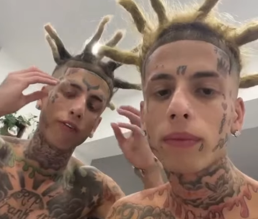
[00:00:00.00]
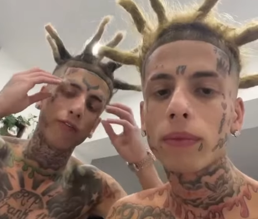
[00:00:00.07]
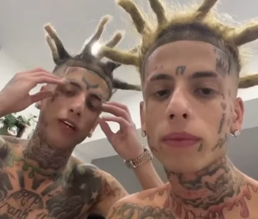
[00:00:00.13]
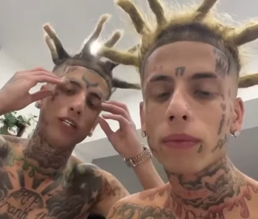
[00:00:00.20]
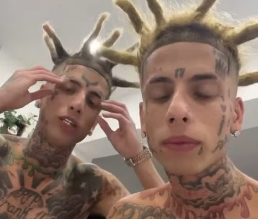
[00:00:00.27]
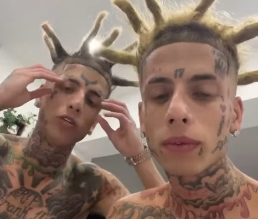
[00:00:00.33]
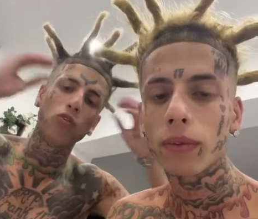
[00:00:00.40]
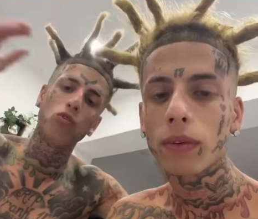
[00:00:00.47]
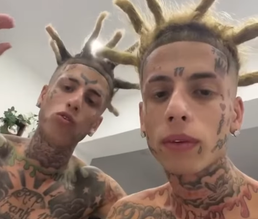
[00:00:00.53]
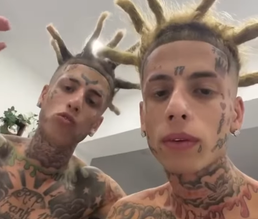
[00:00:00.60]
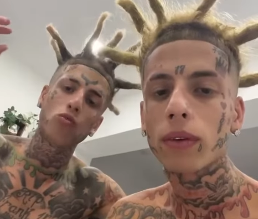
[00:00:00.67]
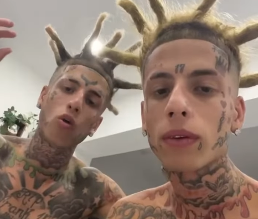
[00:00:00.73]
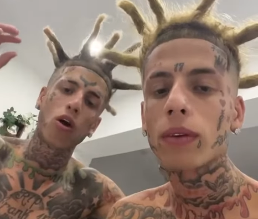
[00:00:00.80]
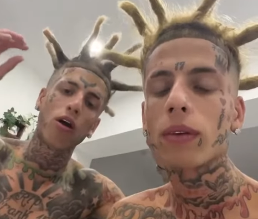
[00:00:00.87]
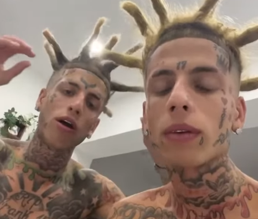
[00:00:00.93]
Speaker 1: vision who you
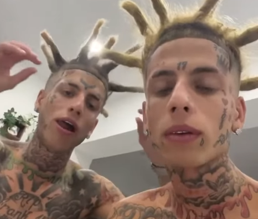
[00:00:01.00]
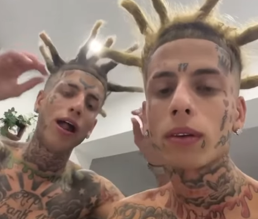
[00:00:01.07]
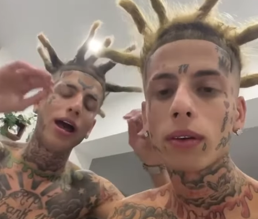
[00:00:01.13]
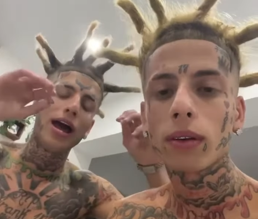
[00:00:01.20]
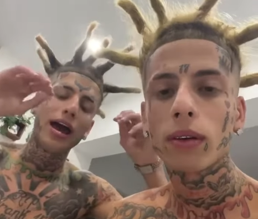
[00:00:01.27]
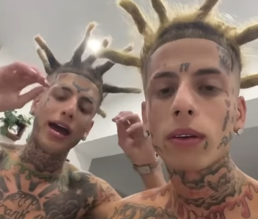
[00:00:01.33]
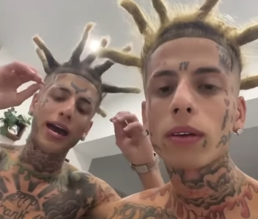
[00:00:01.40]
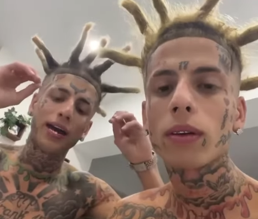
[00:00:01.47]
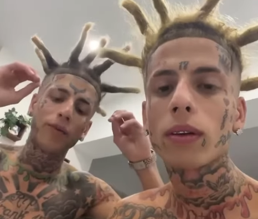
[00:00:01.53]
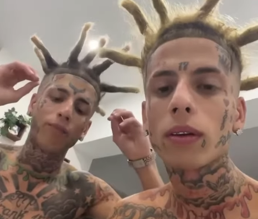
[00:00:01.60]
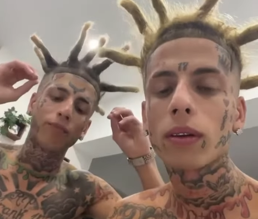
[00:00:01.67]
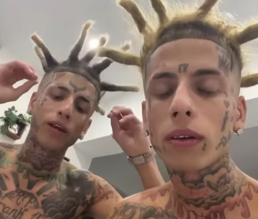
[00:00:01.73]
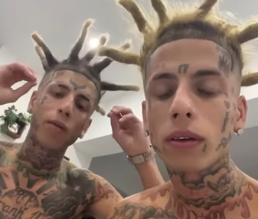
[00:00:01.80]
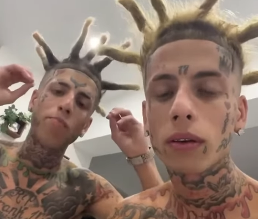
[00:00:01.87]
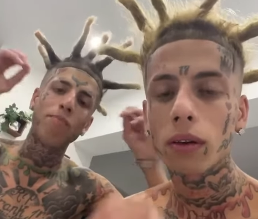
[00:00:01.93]
are, and
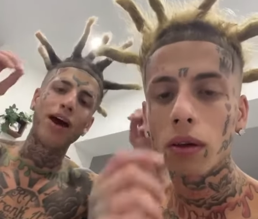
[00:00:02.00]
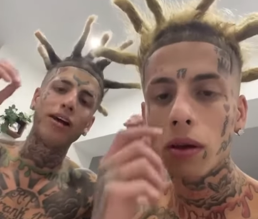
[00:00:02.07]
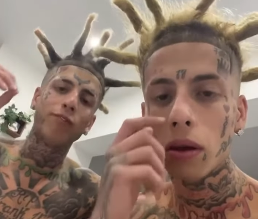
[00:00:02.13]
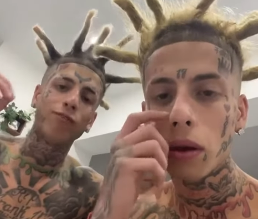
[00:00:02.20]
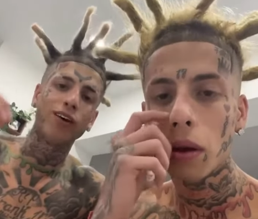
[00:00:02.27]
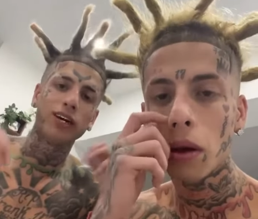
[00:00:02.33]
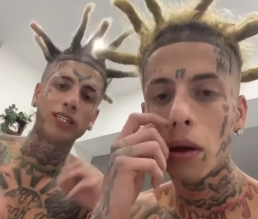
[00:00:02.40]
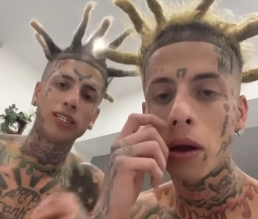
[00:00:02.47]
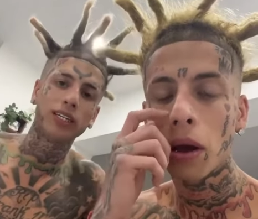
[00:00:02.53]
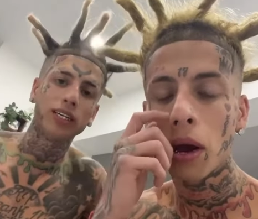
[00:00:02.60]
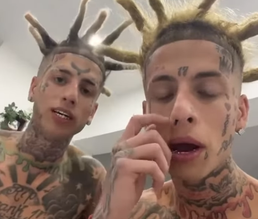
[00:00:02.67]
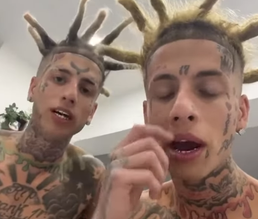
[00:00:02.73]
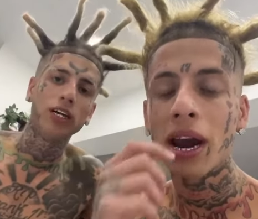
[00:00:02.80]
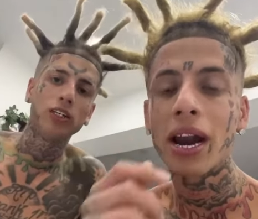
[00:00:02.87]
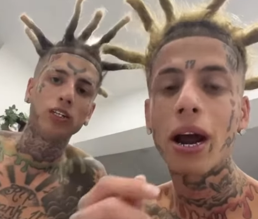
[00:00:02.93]
manifest it.
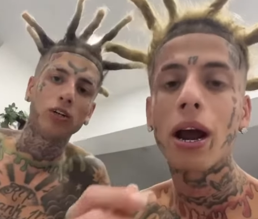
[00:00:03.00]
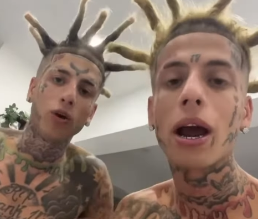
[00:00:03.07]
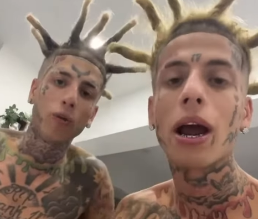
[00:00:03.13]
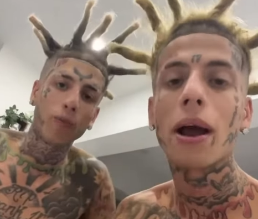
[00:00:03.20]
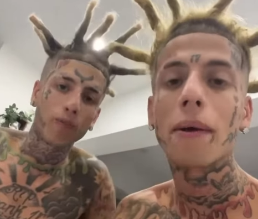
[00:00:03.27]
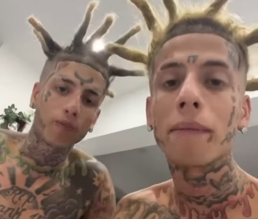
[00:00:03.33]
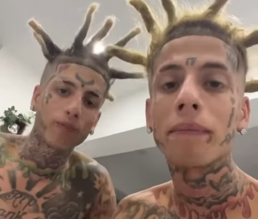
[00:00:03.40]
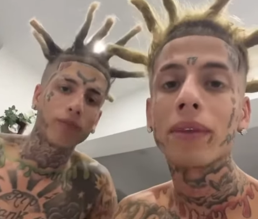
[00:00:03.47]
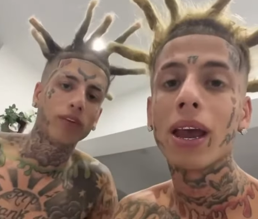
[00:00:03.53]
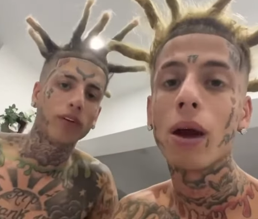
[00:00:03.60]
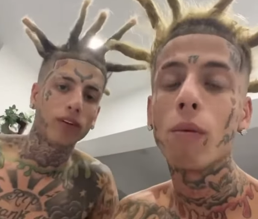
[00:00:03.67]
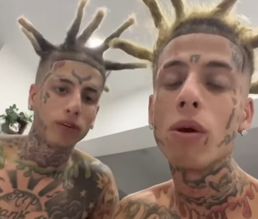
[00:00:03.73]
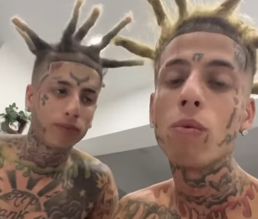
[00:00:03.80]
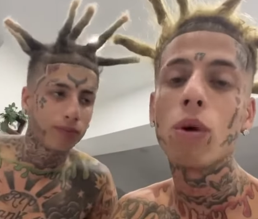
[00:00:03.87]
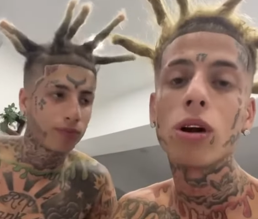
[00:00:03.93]
And so, I, and we
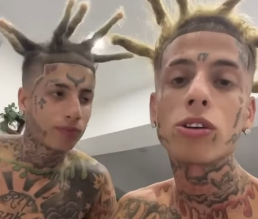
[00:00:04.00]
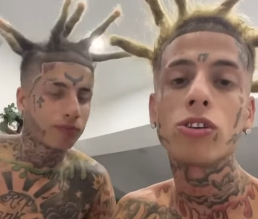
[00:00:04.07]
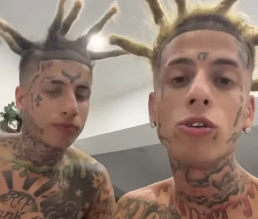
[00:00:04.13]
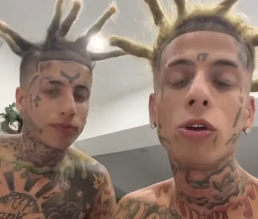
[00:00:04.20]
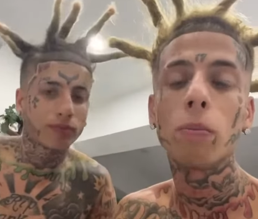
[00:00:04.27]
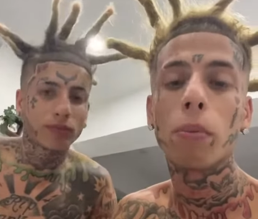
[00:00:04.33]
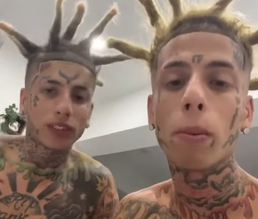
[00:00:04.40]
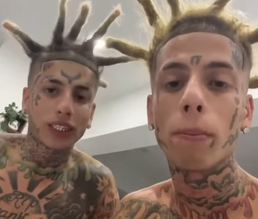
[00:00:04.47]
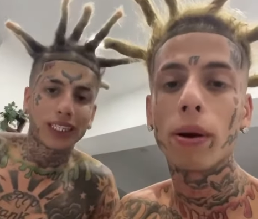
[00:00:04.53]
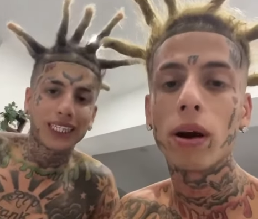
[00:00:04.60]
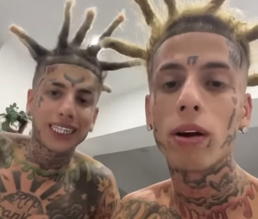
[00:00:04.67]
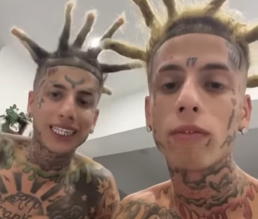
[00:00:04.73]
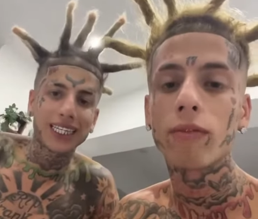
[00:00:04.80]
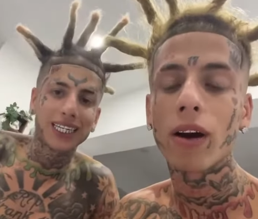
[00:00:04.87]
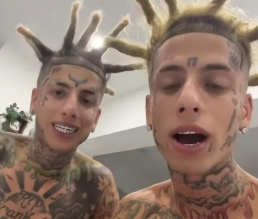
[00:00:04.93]
want you to prepare
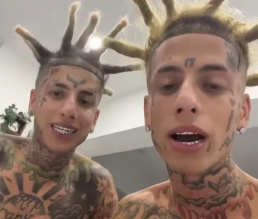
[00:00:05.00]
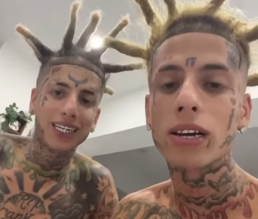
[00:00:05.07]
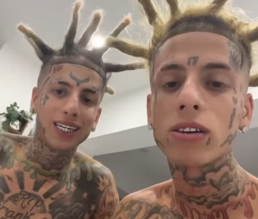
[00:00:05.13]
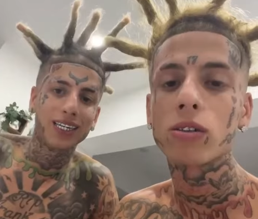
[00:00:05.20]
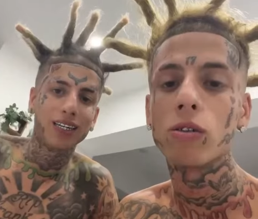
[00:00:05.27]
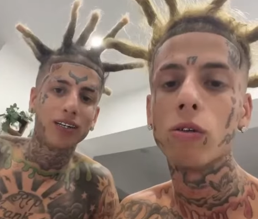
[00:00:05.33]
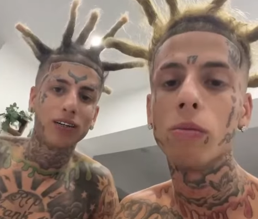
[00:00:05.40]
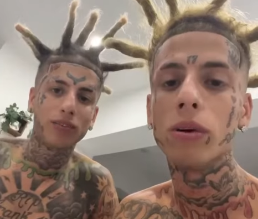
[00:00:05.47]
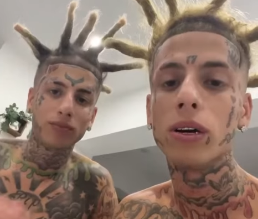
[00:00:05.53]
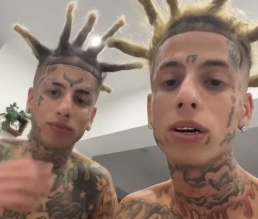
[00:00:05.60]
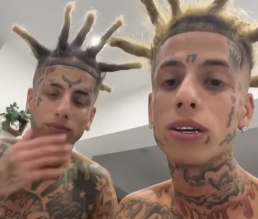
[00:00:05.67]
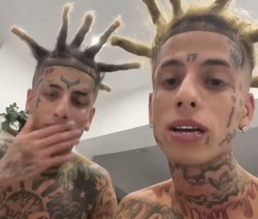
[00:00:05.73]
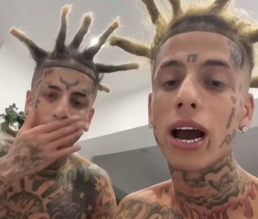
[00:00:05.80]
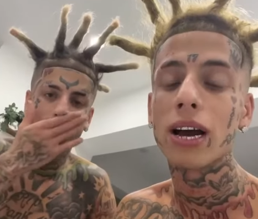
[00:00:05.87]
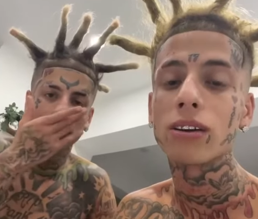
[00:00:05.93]
for high school because
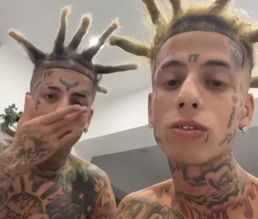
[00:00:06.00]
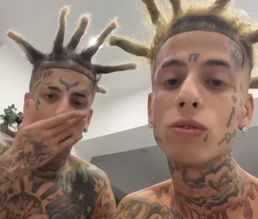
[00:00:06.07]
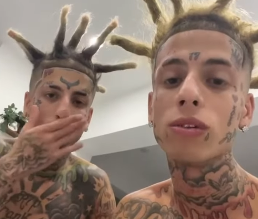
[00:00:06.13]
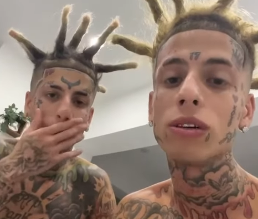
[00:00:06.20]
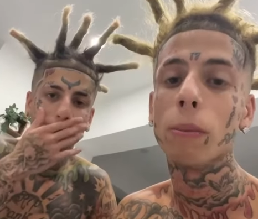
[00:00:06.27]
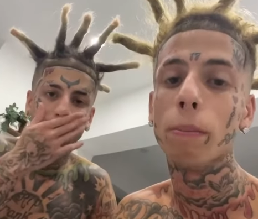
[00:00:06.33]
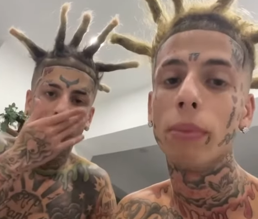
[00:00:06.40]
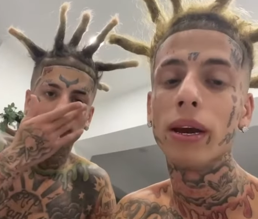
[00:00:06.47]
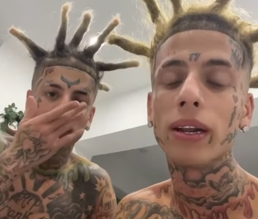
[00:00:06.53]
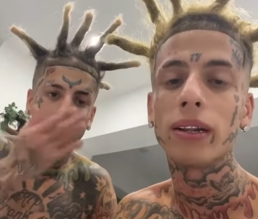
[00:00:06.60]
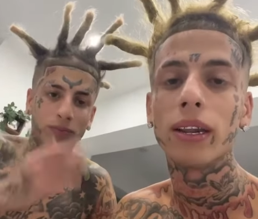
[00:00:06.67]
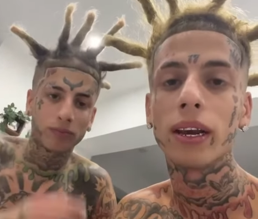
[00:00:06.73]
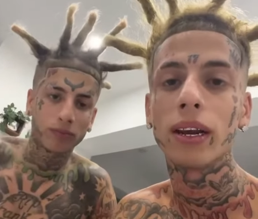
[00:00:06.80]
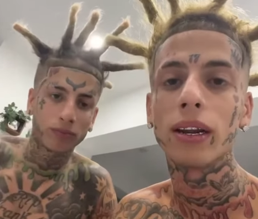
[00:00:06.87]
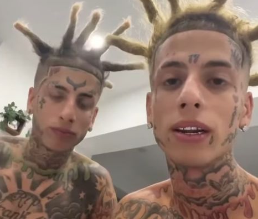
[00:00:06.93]
high school is a big thing.
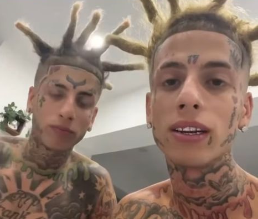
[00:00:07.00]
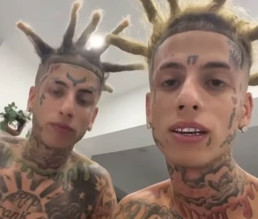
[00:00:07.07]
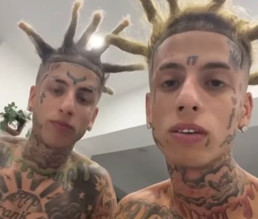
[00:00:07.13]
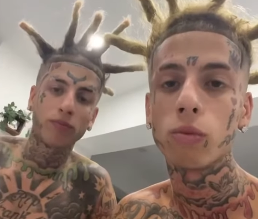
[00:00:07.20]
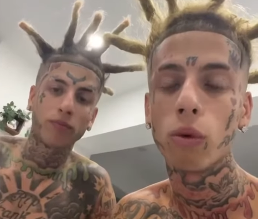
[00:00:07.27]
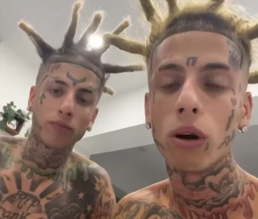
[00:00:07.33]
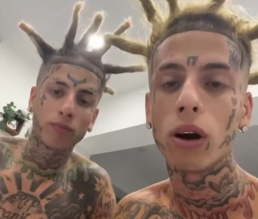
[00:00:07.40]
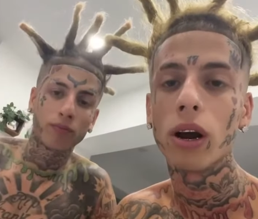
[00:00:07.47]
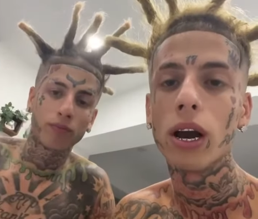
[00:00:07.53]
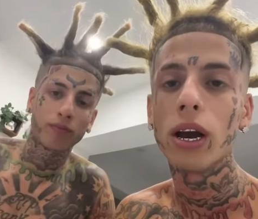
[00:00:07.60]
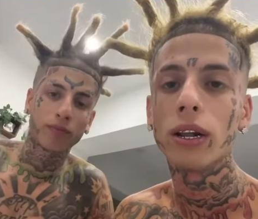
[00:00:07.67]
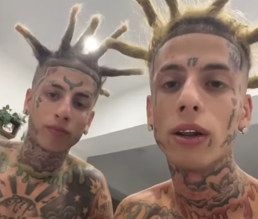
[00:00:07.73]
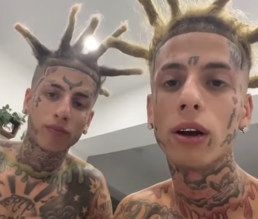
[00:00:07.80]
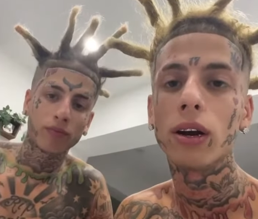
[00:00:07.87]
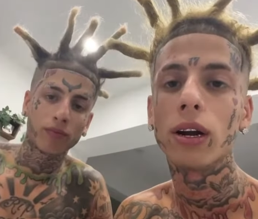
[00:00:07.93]
This is where
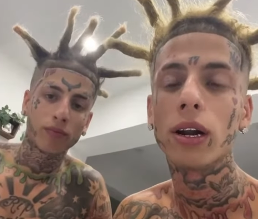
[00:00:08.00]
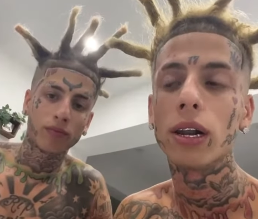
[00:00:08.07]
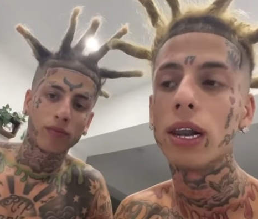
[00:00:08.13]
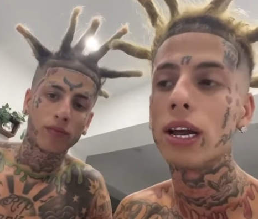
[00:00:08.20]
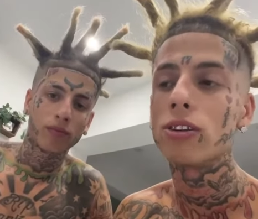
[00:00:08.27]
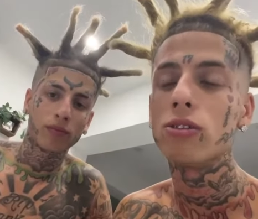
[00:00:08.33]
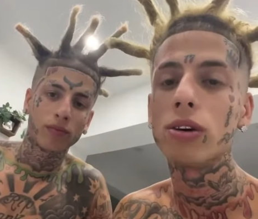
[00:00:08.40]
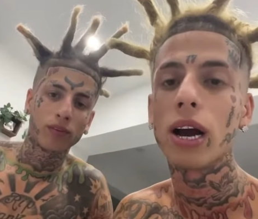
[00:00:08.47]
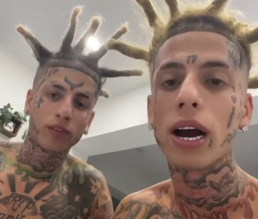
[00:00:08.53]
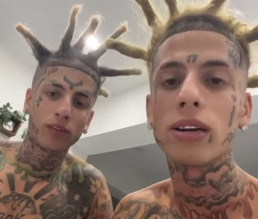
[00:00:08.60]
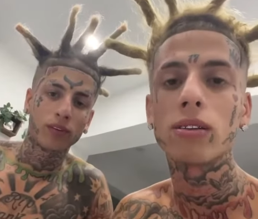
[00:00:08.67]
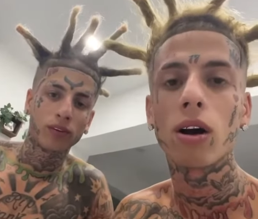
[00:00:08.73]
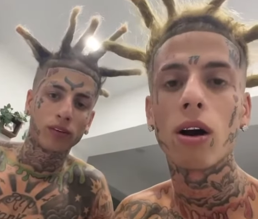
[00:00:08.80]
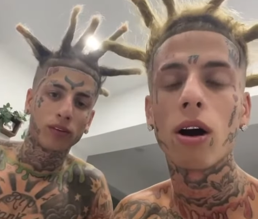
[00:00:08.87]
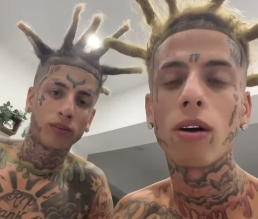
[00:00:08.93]
they're gonna let you guys
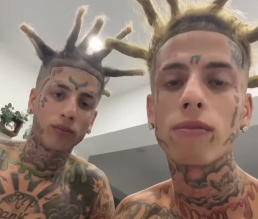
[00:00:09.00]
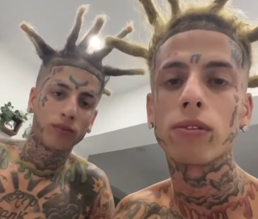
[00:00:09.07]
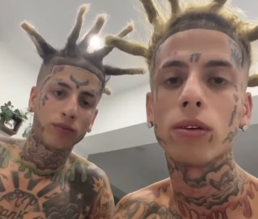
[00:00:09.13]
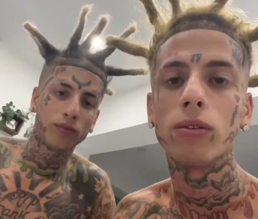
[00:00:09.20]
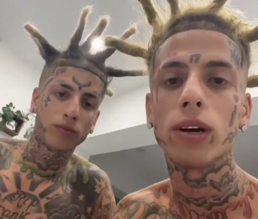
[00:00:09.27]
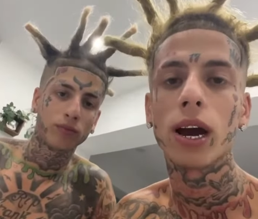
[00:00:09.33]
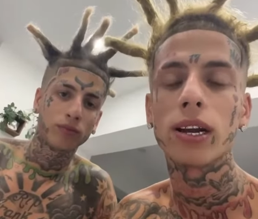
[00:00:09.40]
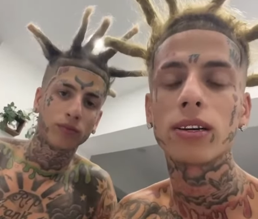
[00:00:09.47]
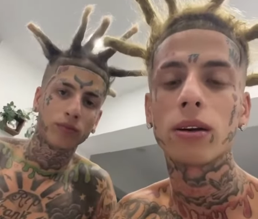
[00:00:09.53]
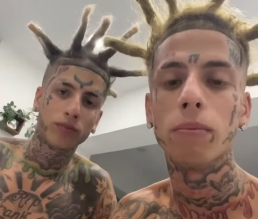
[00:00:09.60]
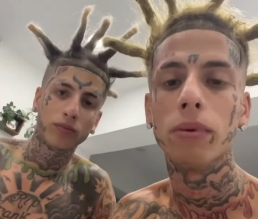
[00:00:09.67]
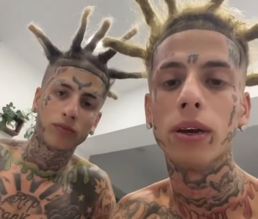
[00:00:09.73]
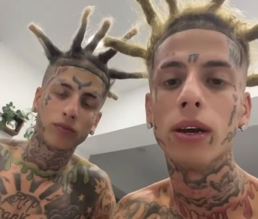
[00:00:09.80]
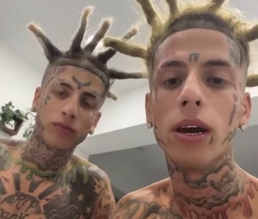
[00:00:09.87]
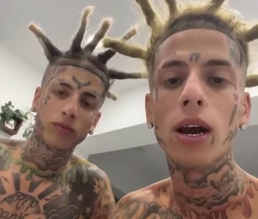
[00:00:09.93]
off so you guys could
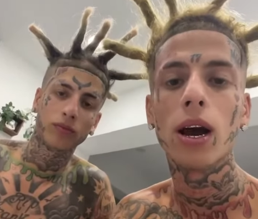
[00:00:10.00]
be